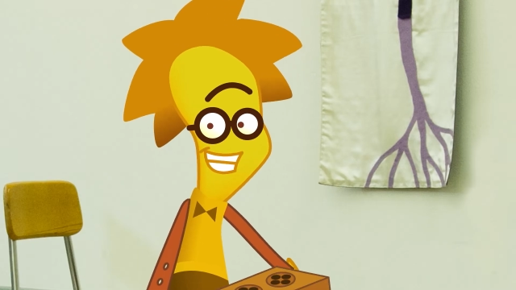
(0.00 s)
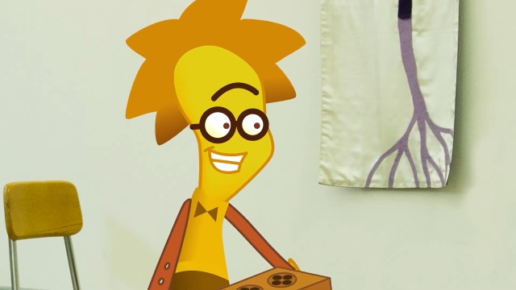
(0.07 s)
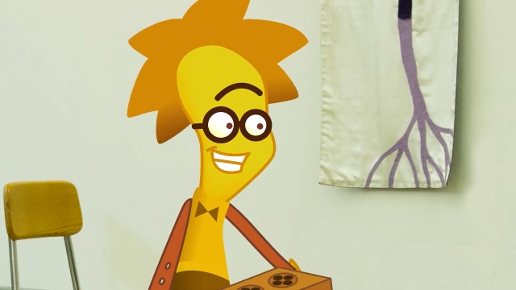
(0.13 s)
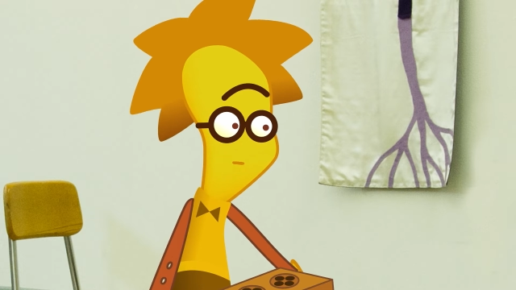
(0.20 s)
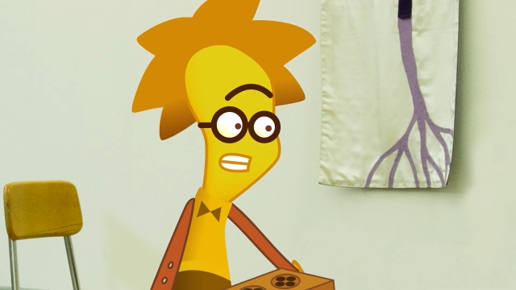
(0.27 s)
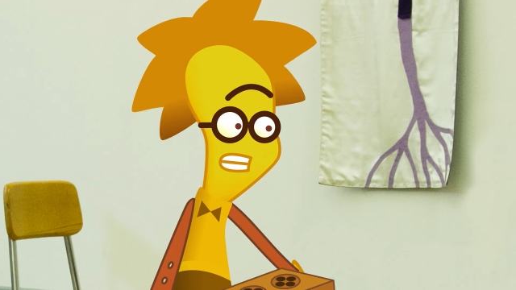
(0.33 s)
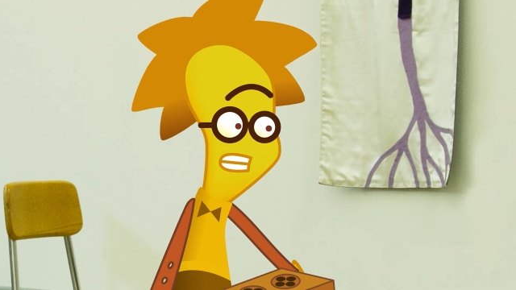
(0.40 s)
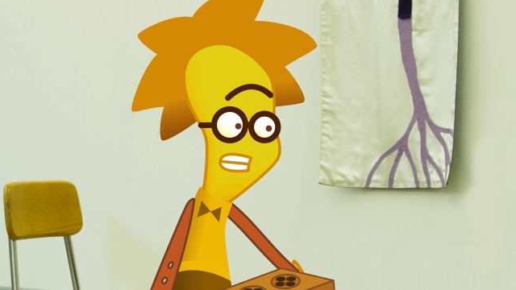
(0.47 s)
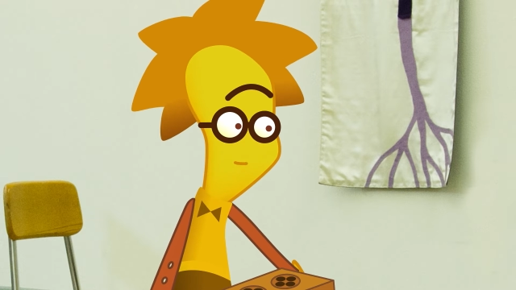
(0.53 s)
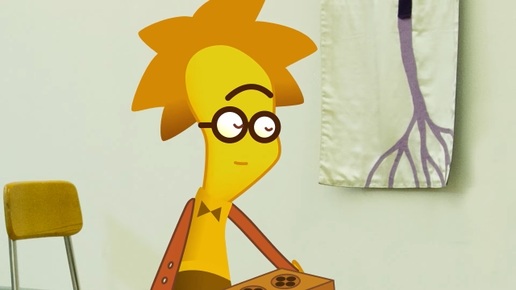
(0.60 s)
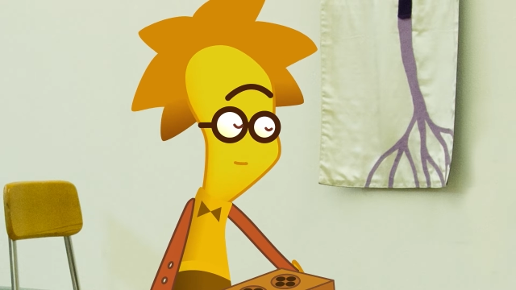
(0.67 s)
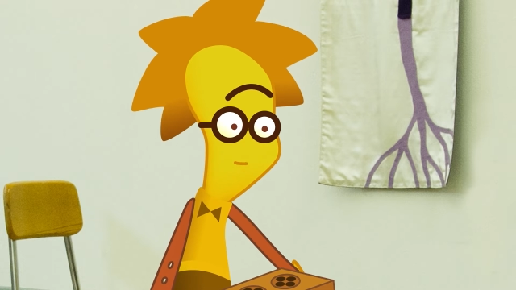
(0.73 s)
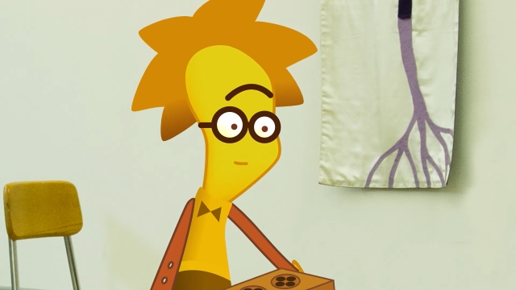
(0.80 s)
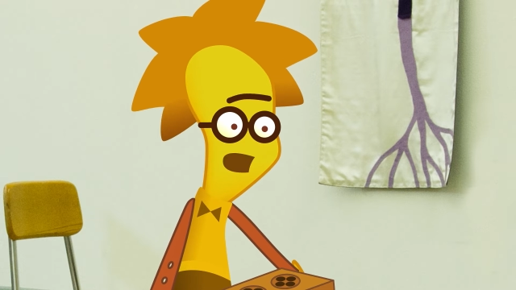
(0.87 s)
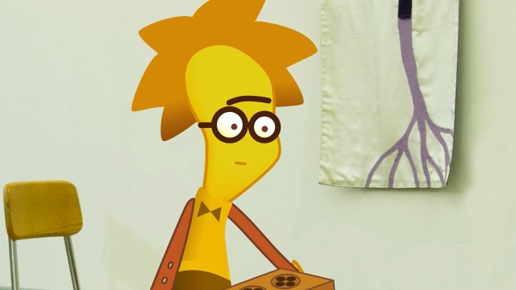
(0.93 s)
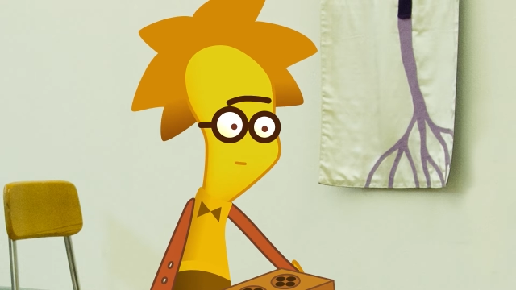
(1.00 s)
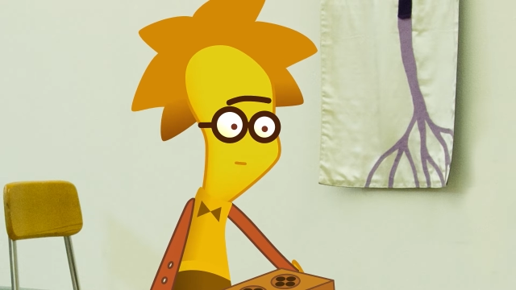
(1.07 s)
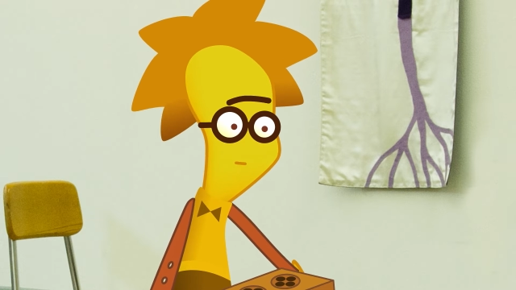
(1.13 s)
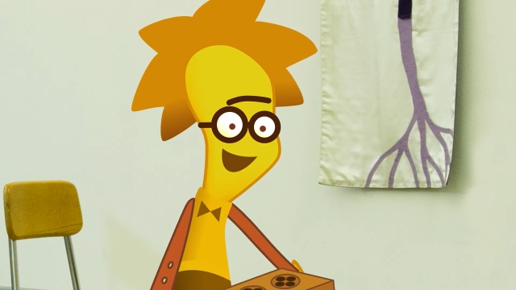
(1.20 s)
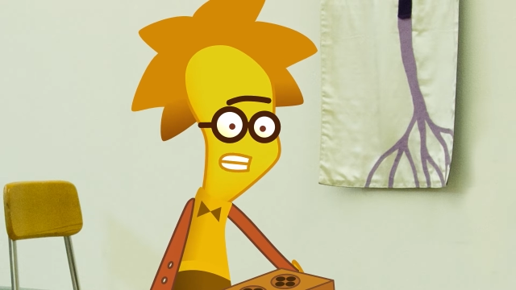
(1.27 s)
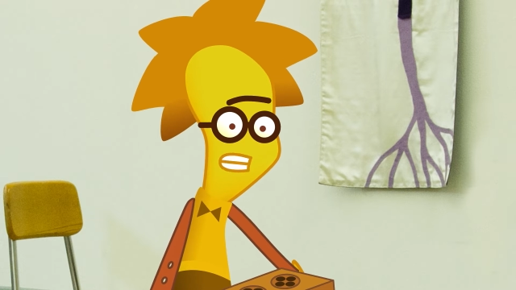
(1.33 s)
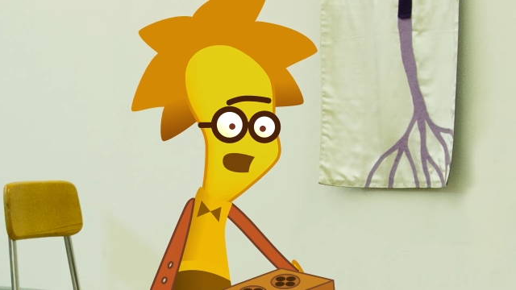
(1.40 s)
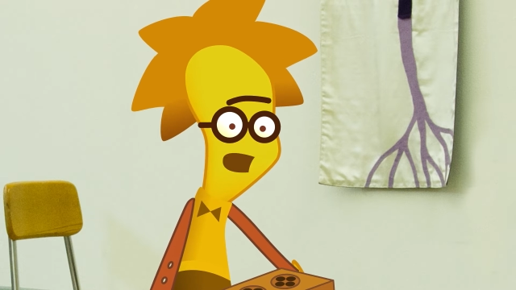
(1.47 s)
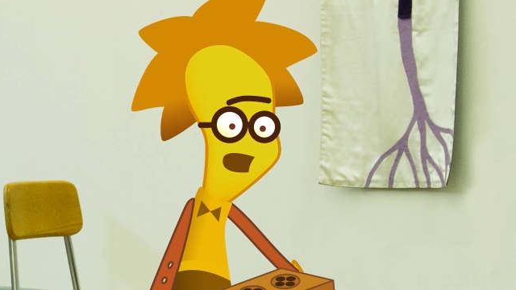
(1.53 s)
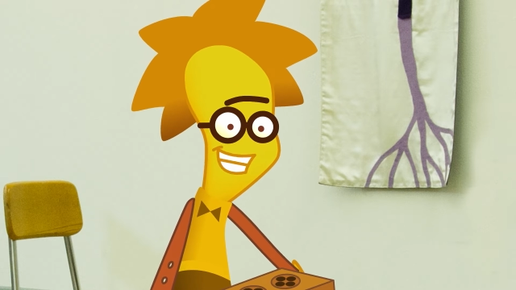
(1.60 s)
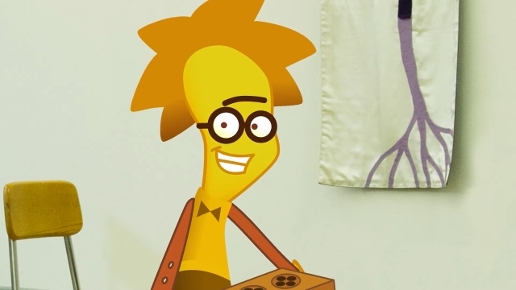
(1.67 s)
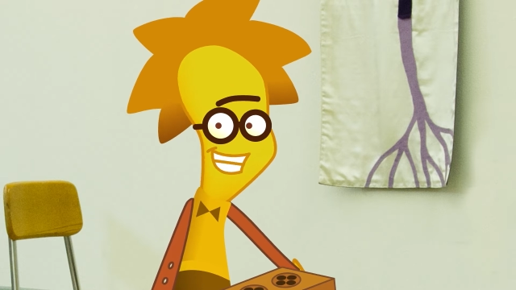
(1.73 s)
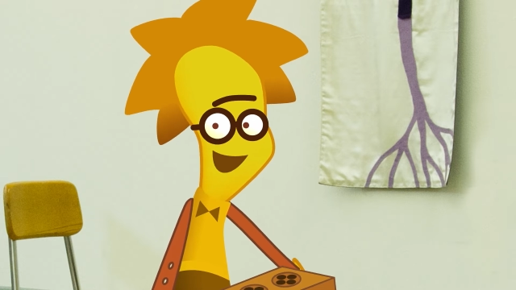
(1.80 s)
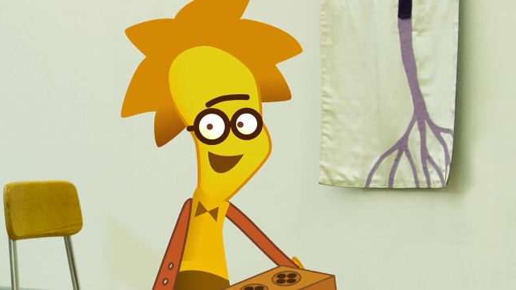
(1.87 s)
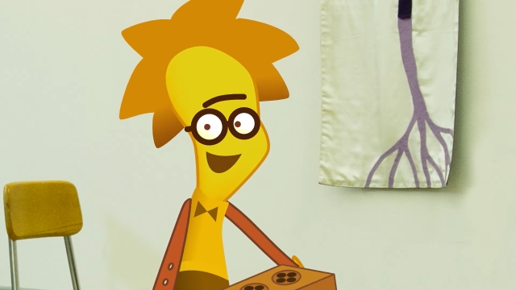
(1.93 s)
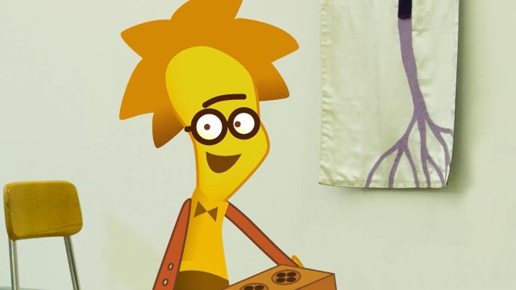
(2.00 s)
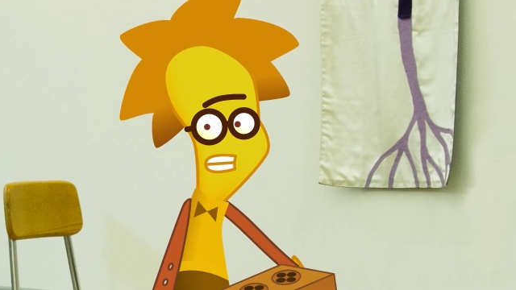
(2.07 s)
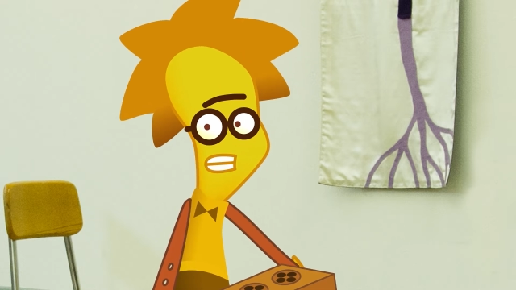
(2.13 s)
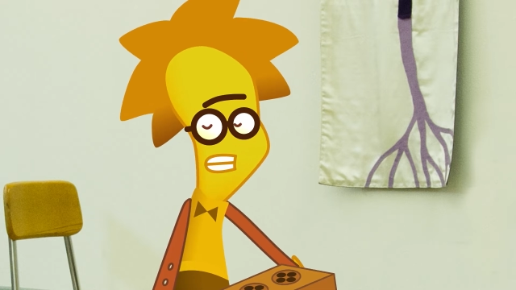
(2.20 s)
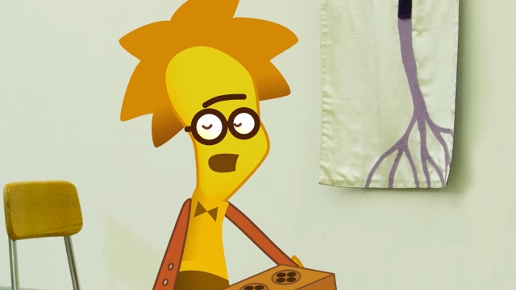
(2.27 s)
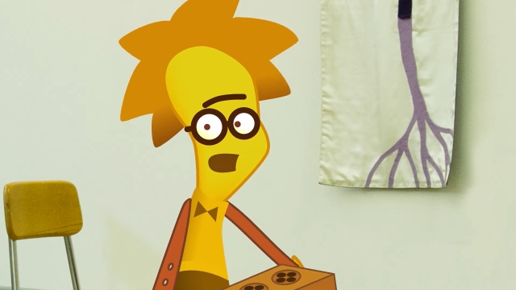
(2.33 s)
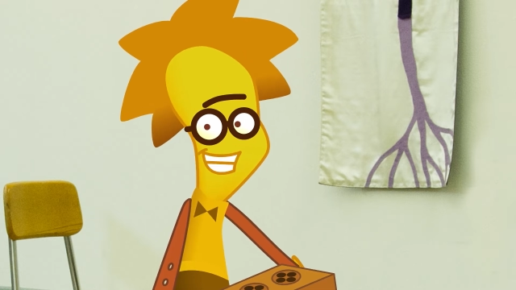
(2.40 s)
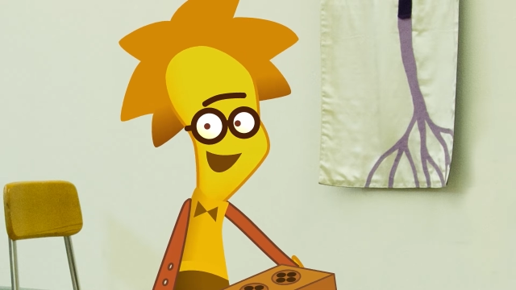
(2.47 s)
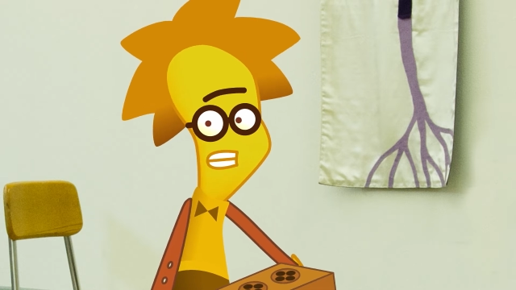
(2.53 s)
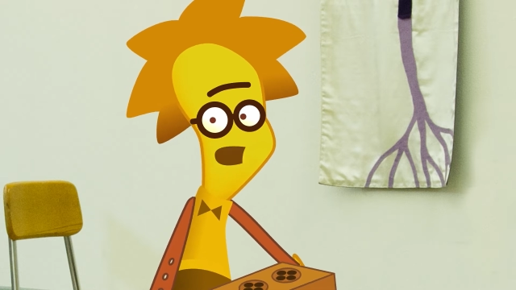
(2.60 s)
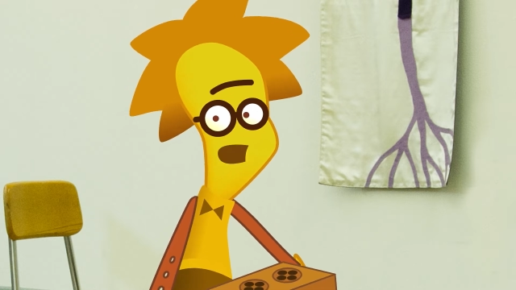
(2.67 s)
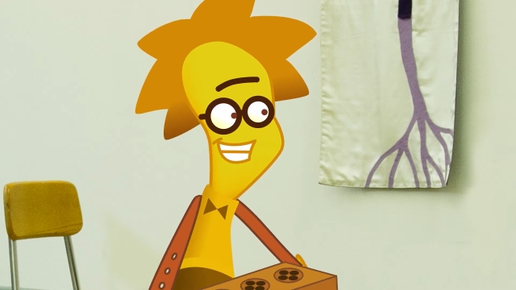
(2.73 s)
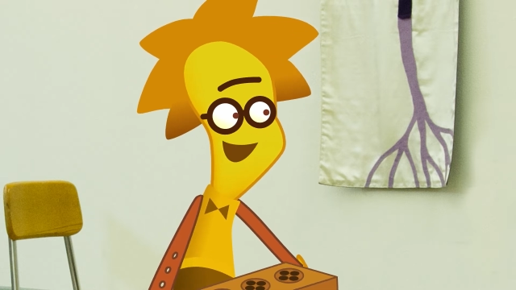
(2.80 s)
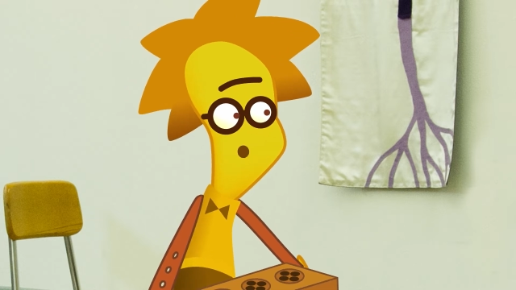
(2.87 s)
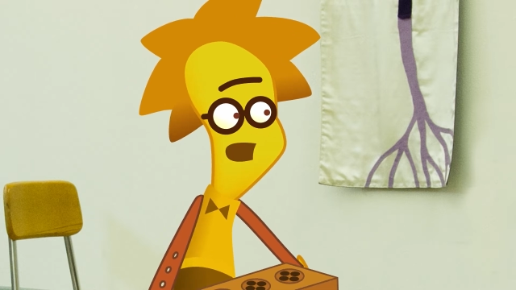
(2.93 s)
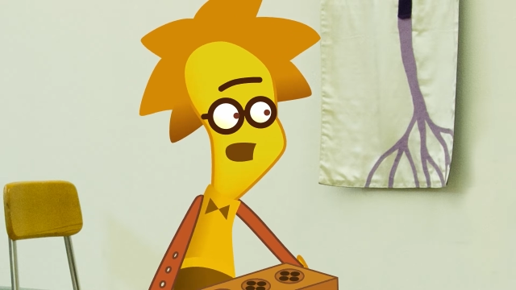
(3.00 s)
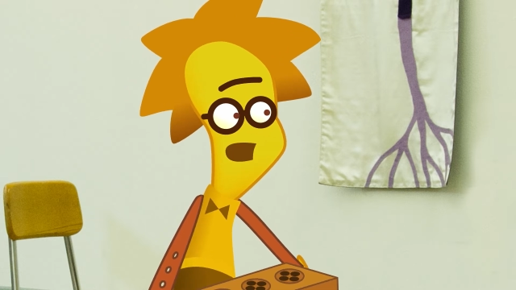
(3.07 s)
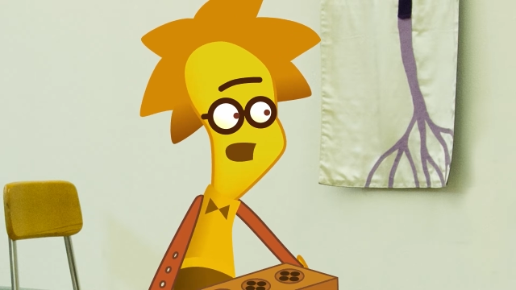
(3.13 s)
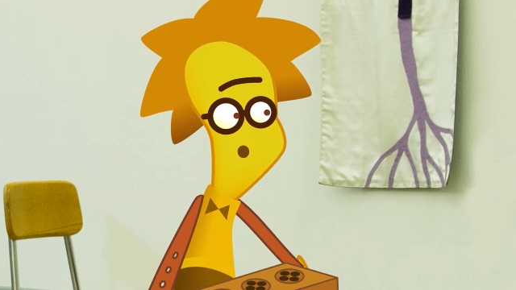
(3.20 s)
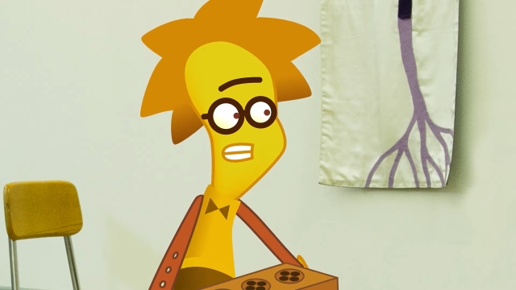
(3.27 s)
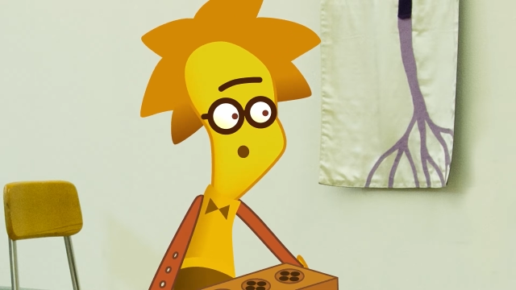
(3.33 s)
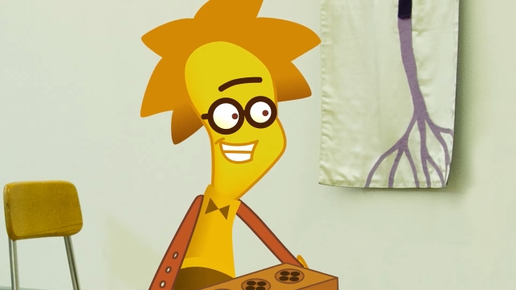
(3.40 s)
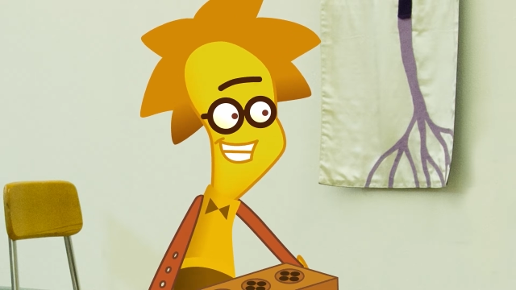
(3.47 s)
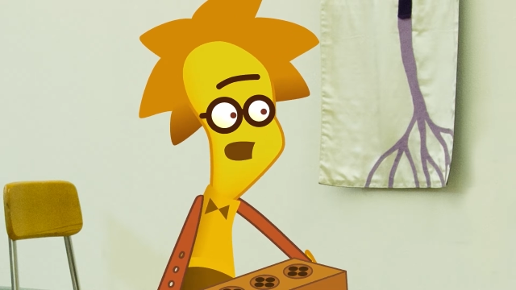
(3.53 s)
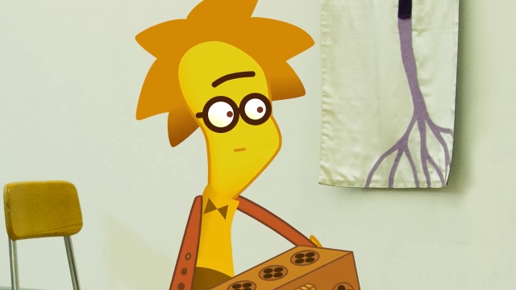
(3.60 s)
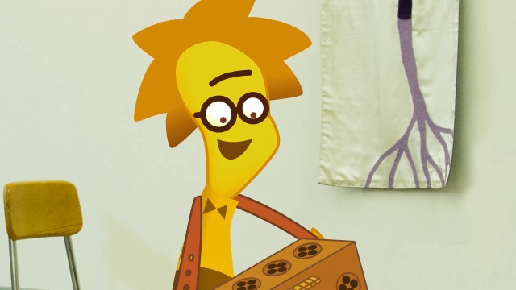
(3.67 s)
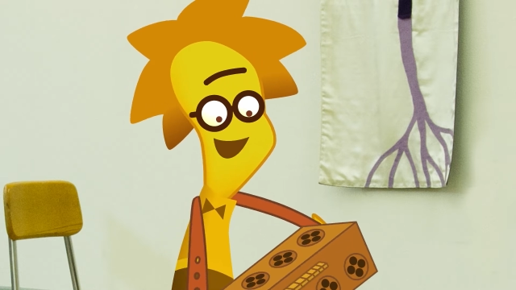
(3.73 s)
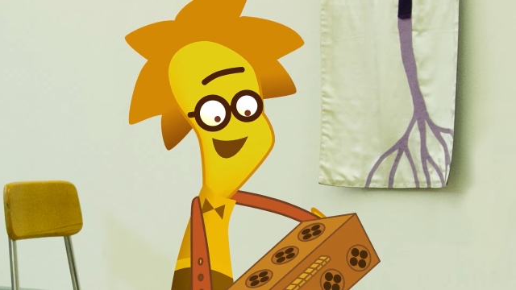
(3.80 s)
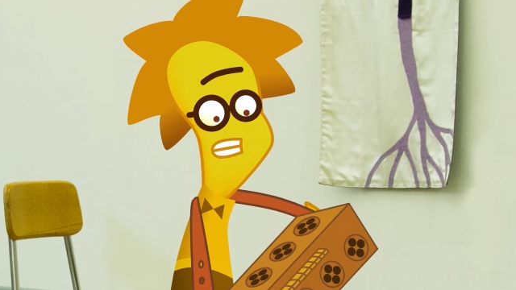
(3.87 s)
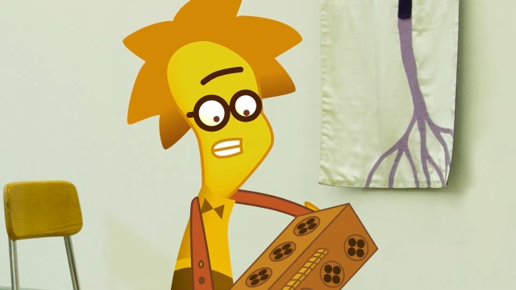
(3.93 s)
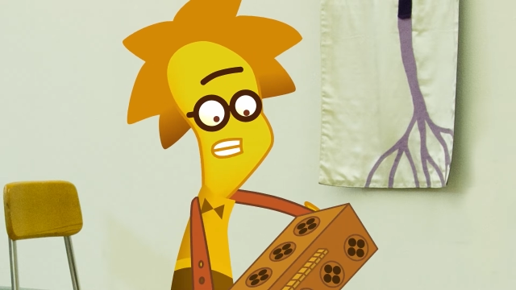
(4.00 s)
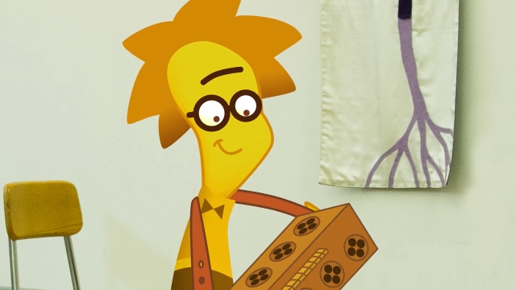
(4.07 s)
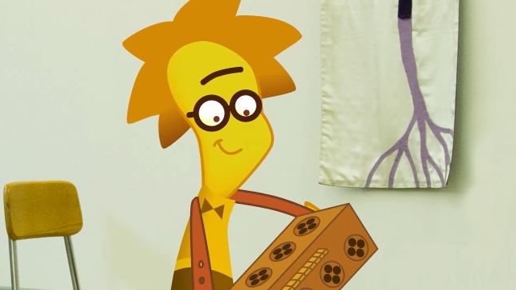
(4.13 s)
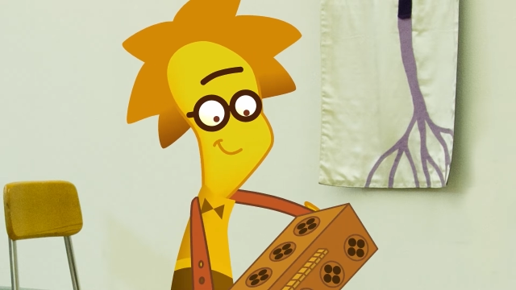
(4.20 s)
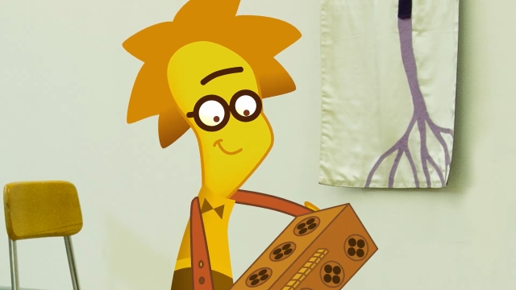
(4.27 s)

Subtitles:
(no speaker visible)